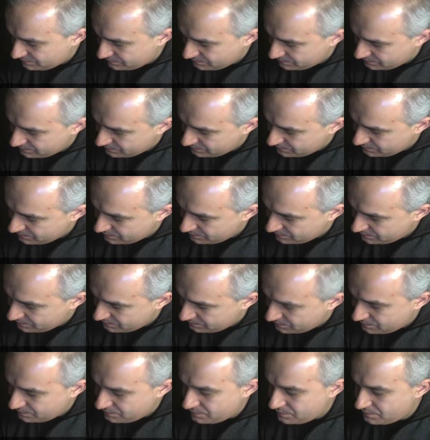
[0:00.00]

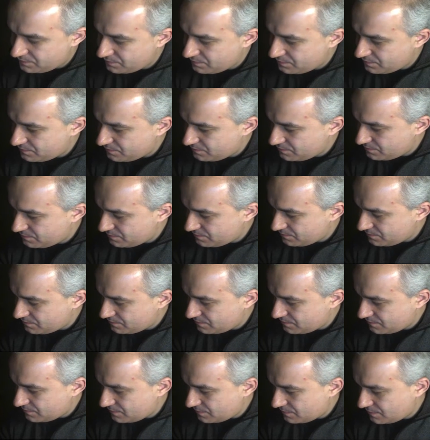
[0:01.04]

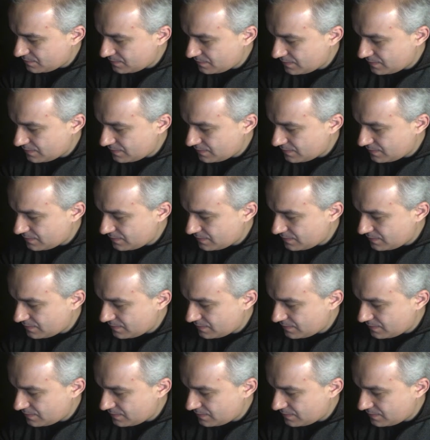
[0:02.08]
Nothing is said.